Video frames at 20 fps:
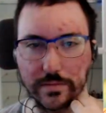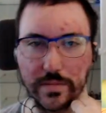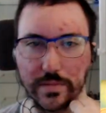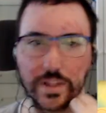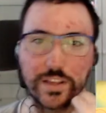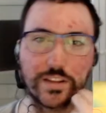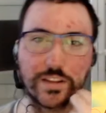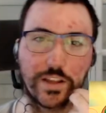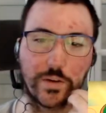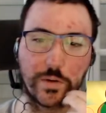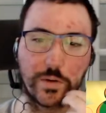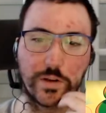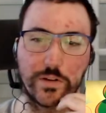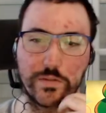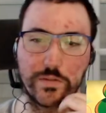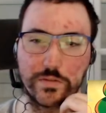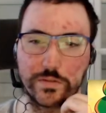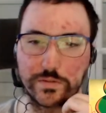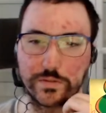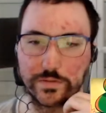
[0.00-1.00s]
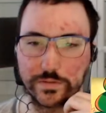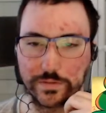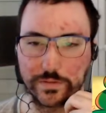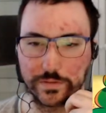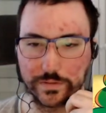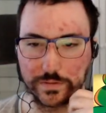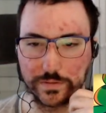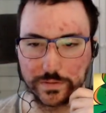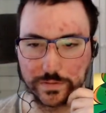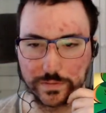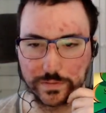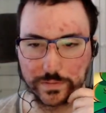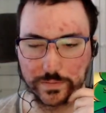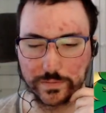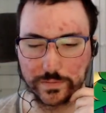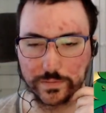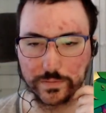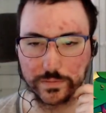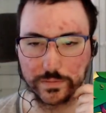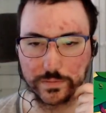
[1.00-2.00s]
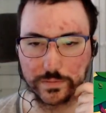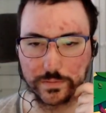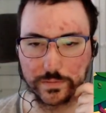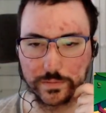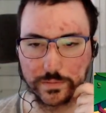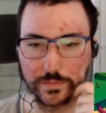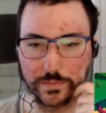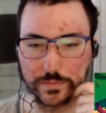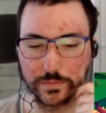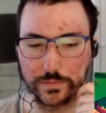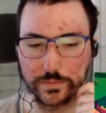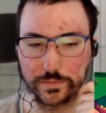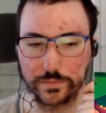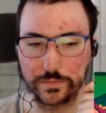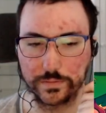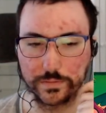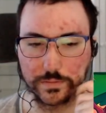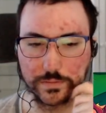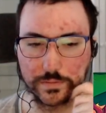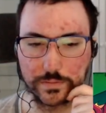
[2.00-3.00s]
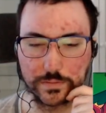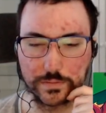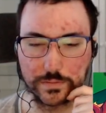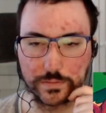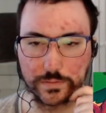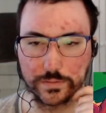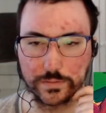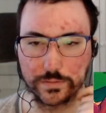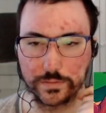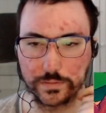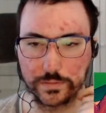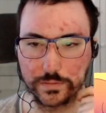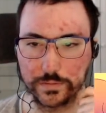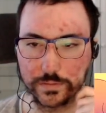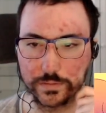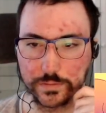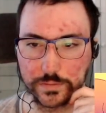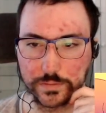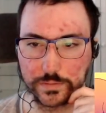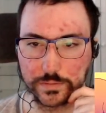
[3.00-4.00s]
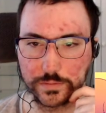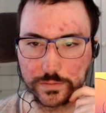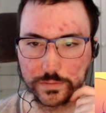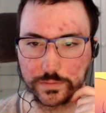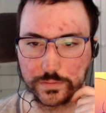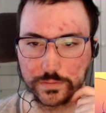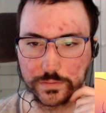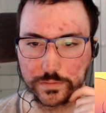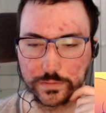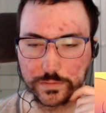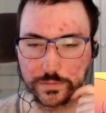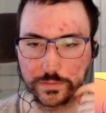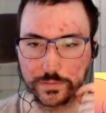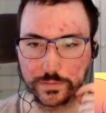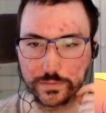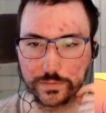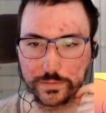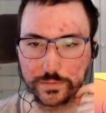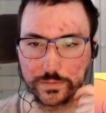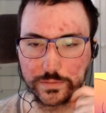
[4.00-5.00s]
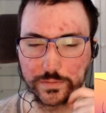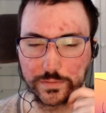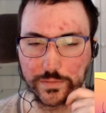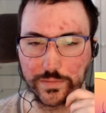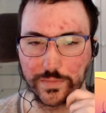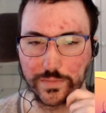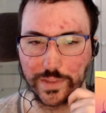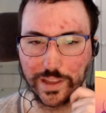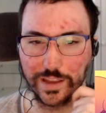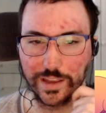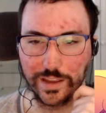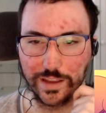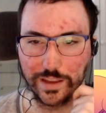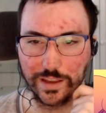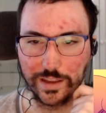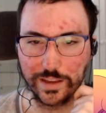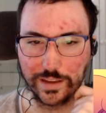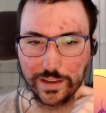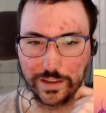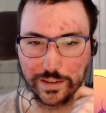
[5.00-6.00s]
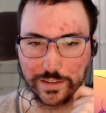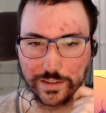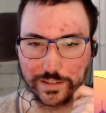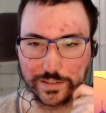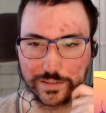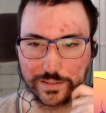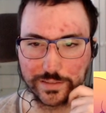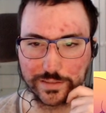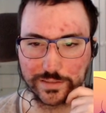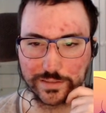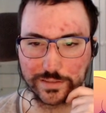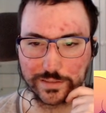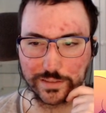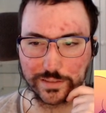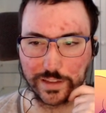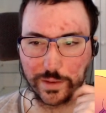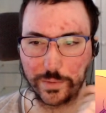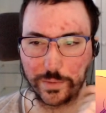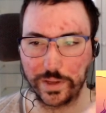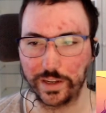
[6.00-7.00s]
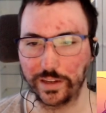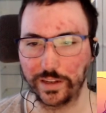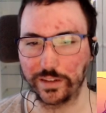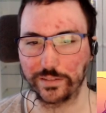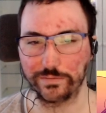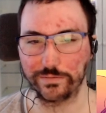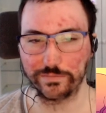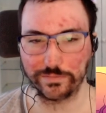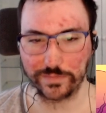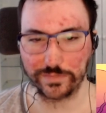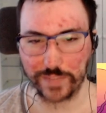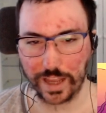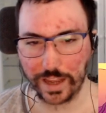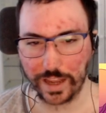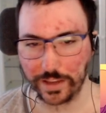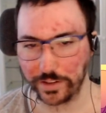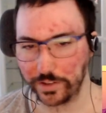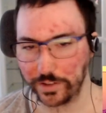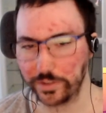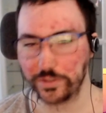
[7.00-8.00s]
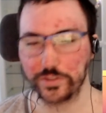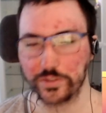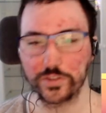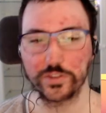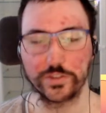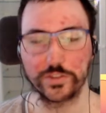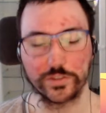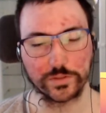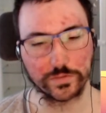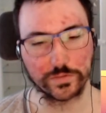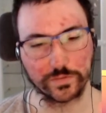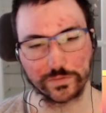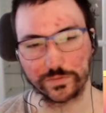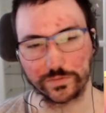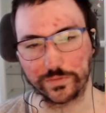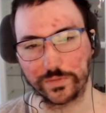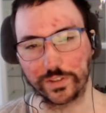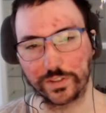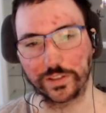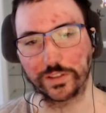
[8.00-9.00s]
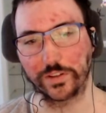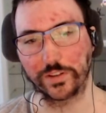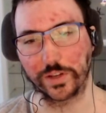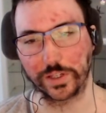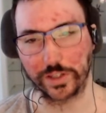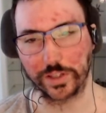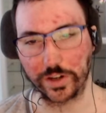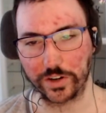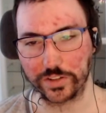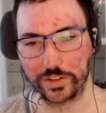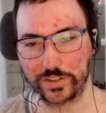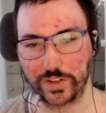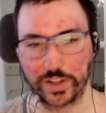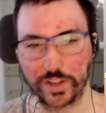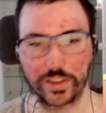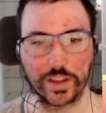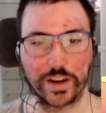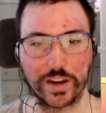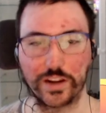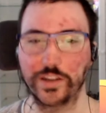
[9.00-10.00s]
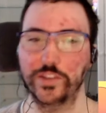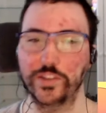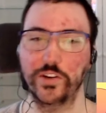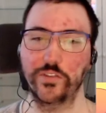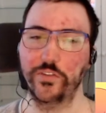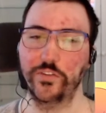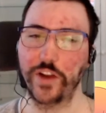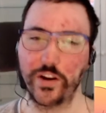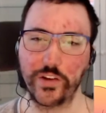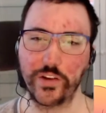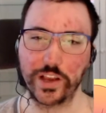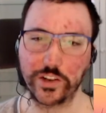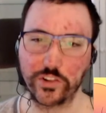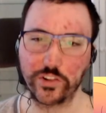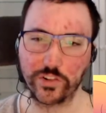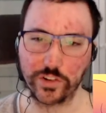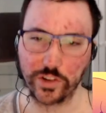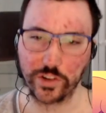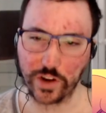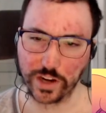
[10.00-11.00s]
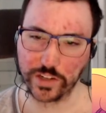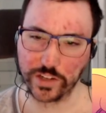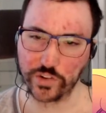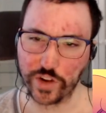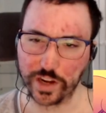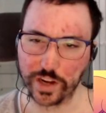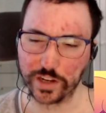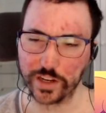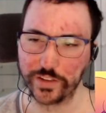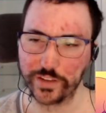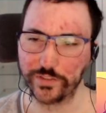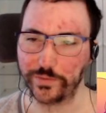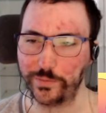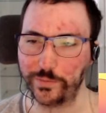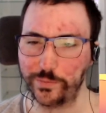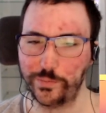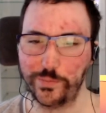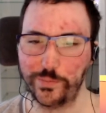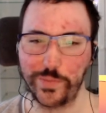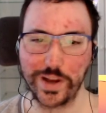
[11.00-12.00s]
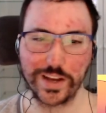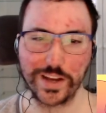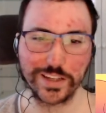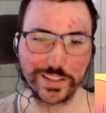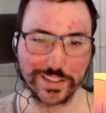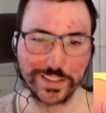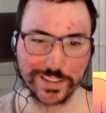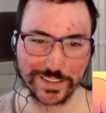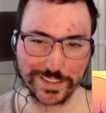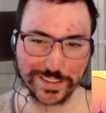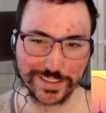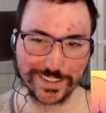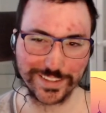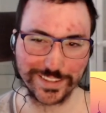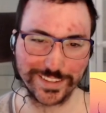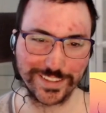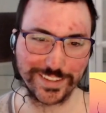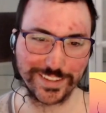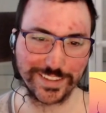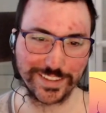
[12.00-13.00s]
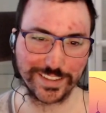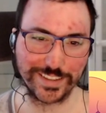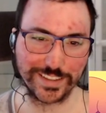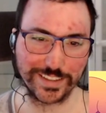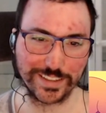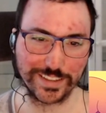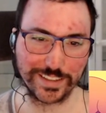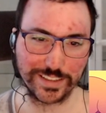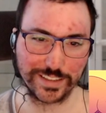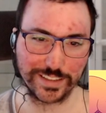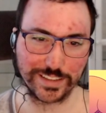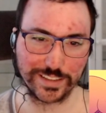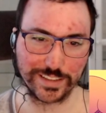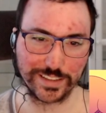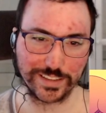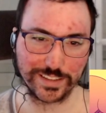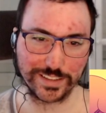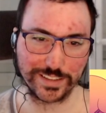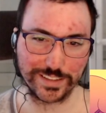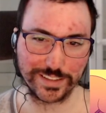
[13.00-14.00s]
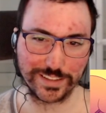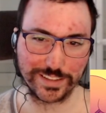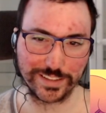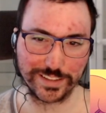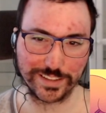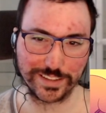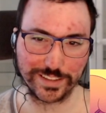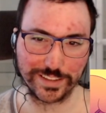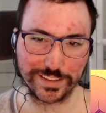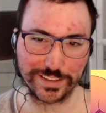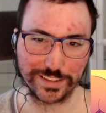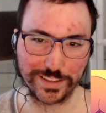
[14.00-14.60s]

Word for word: There we go. When I told them, mate, you really don't know who you were talking to. I've spent enough time in the bush busy at hard yakka with I mean, yeah, you two uh, girls right there, you're very, you're attractive, but... Understand a word you just said. Kayla!